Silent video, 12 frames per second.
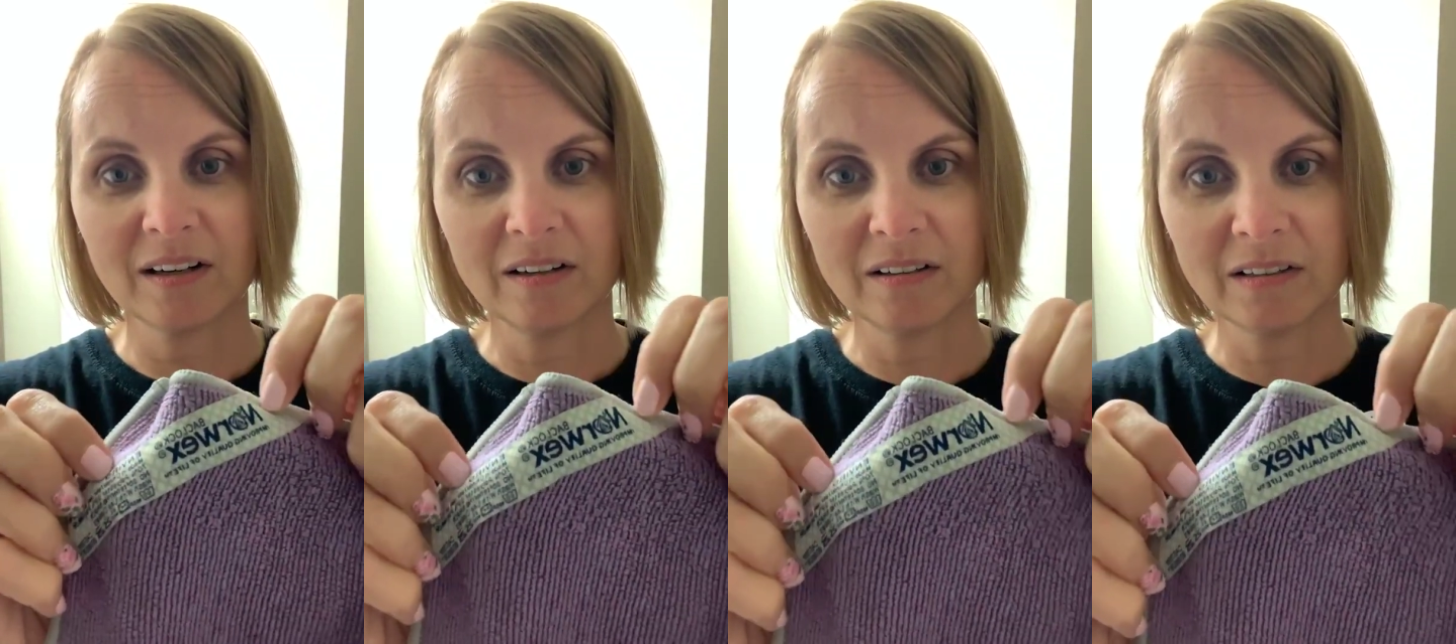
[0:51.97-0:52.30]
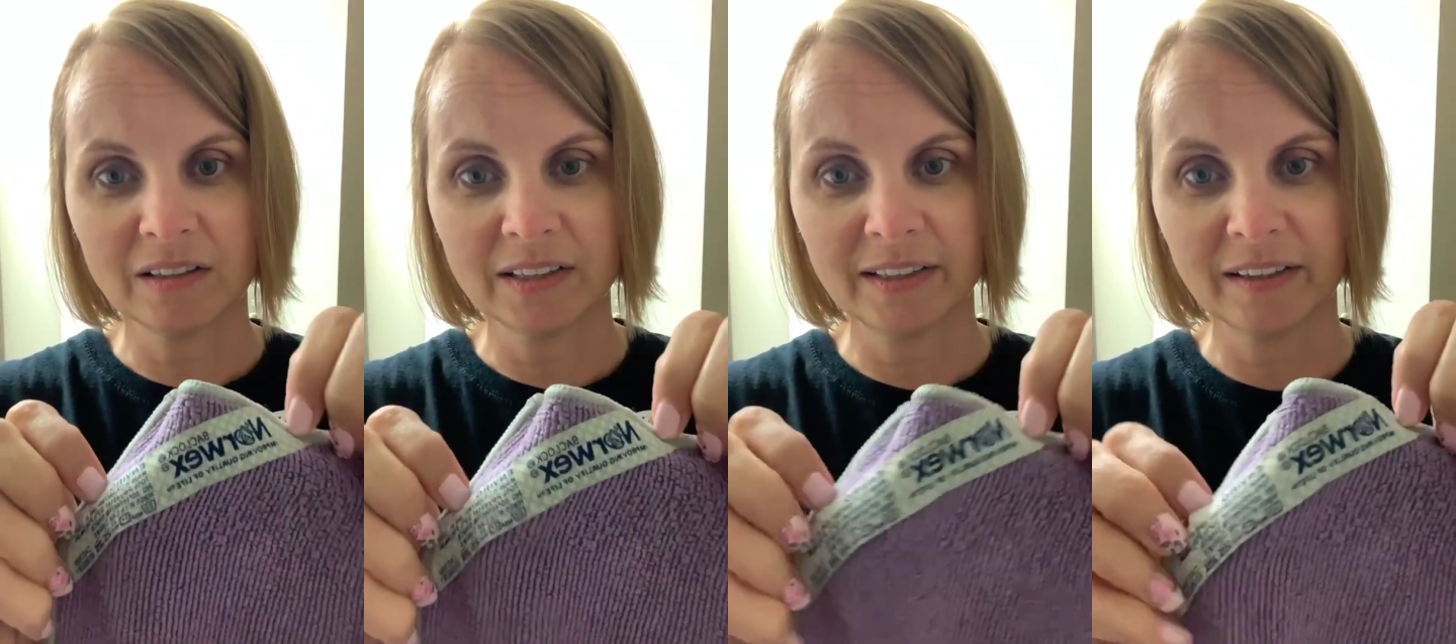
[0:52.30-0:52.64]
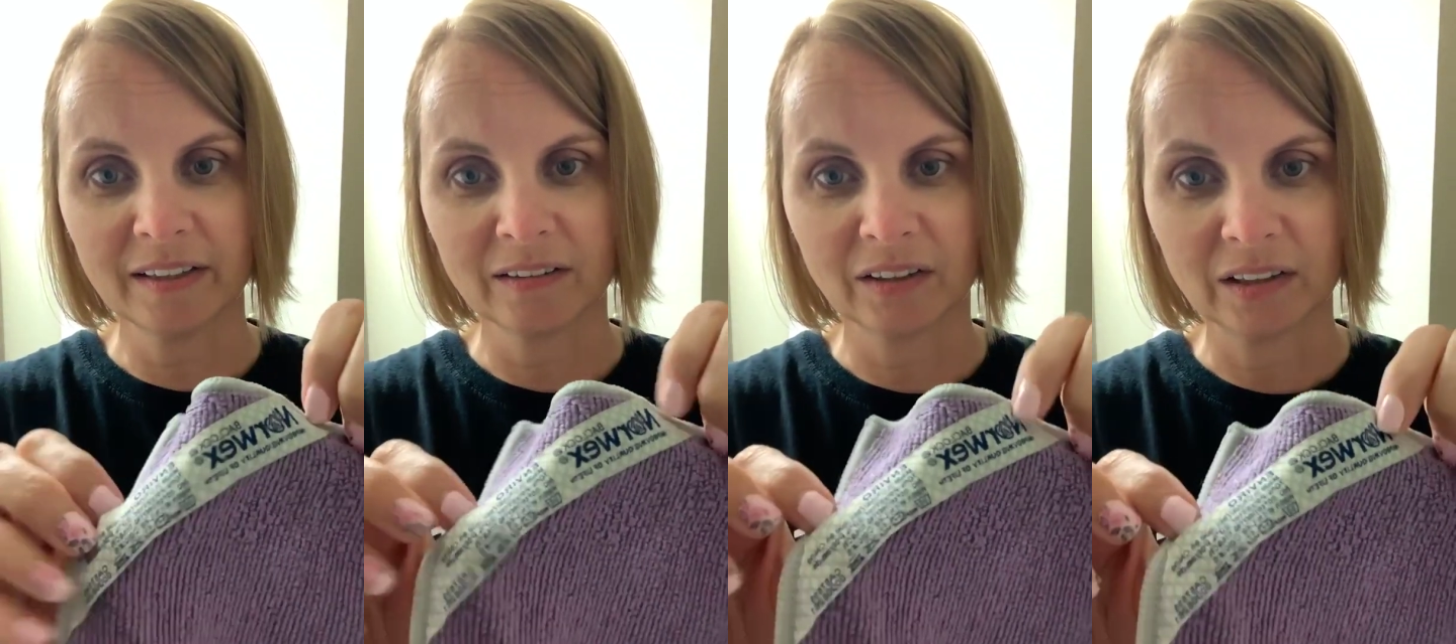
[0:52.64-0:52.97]

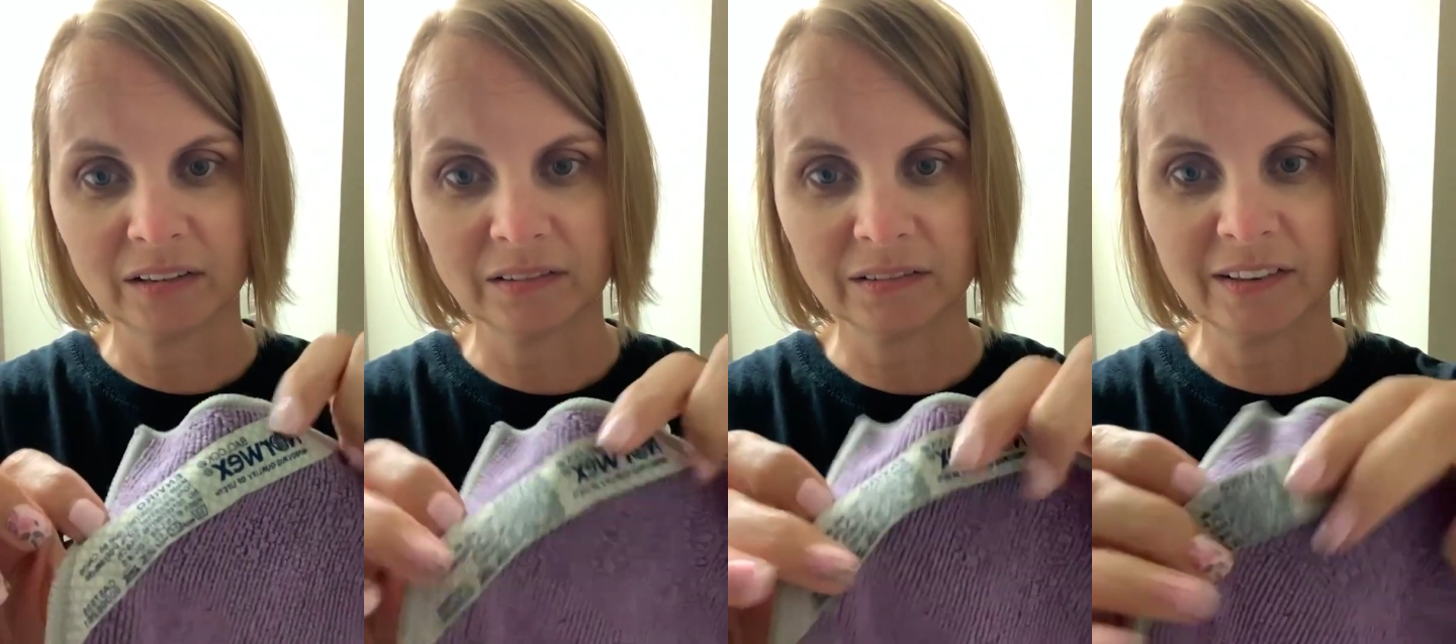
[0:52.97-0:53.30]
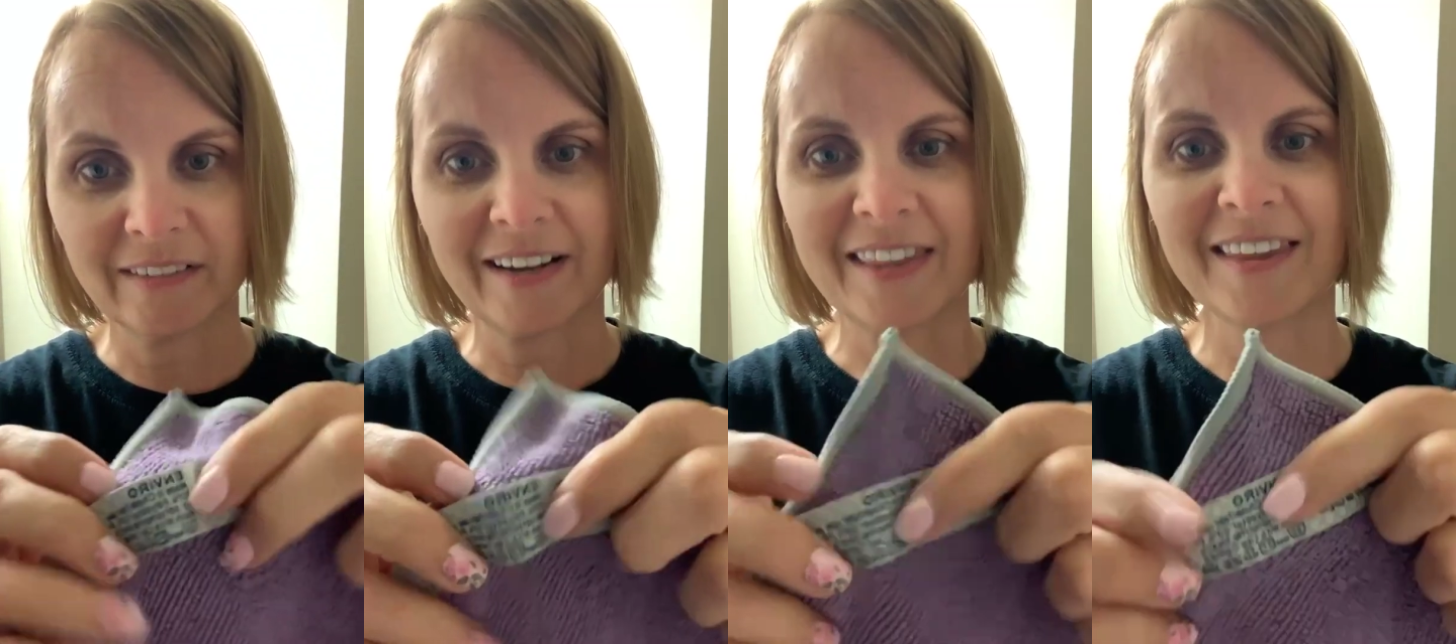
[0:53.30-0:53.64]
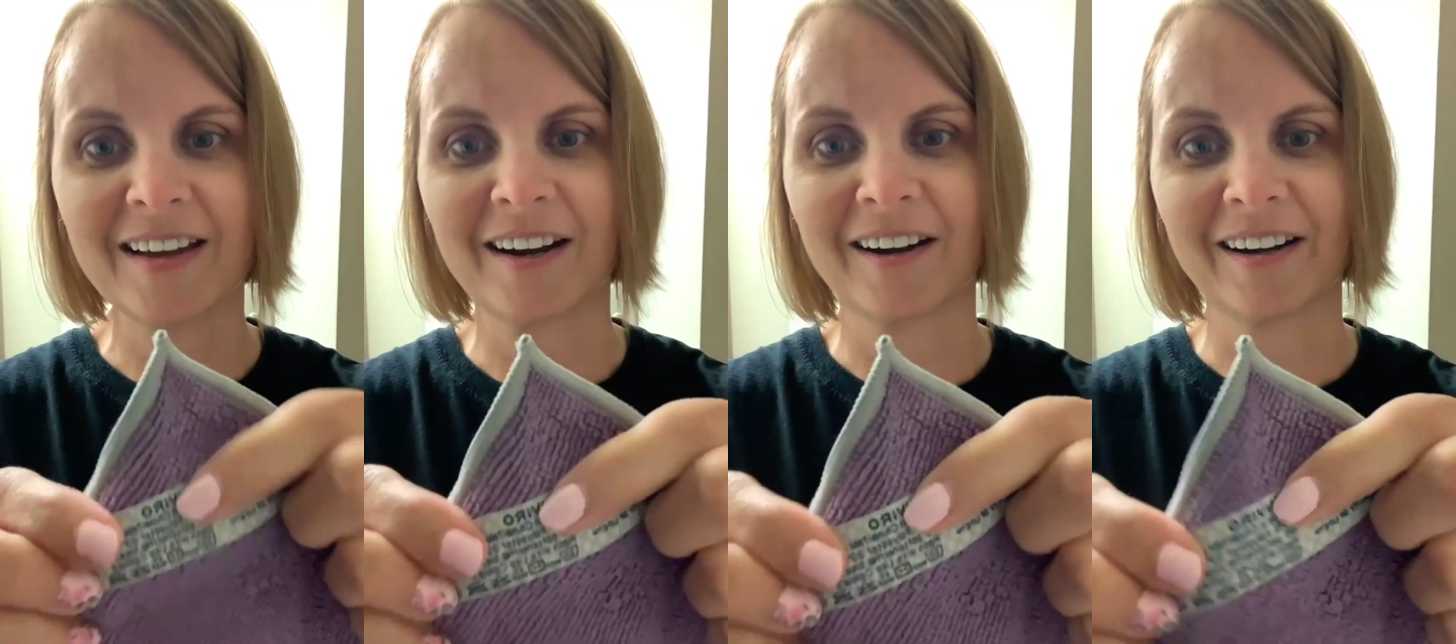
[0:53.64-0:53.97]
right
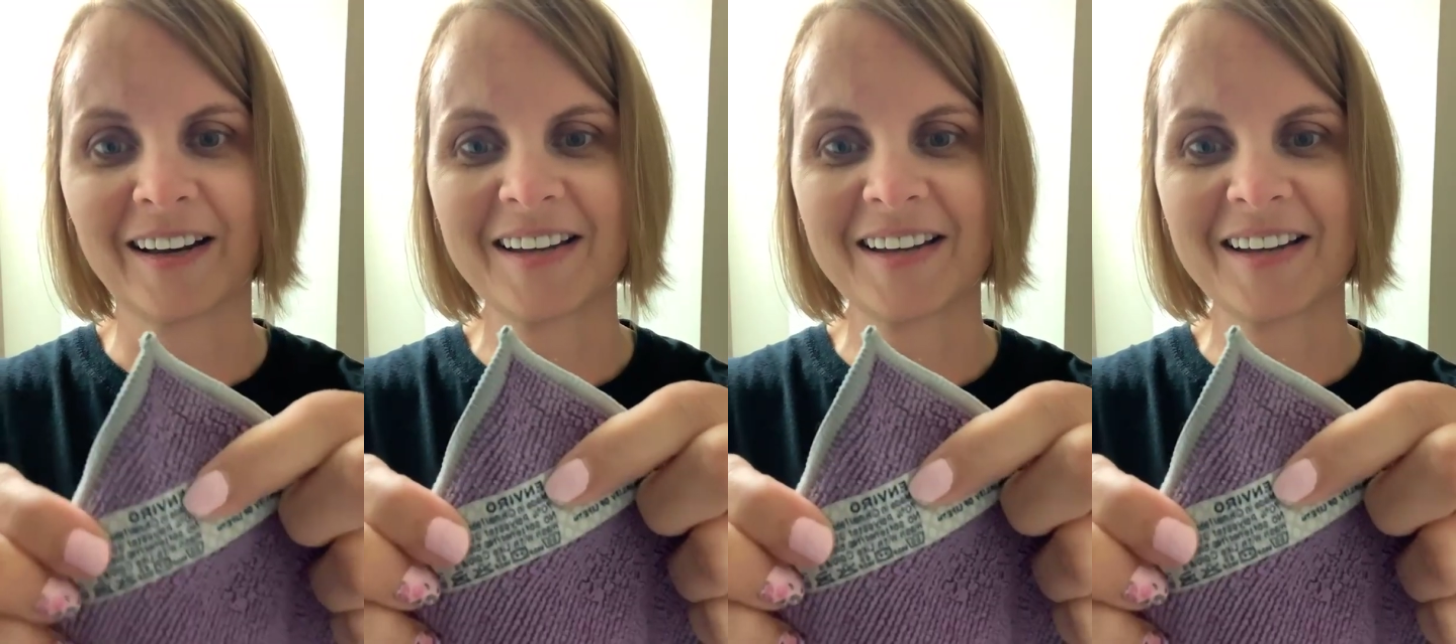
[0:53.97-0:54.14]
there it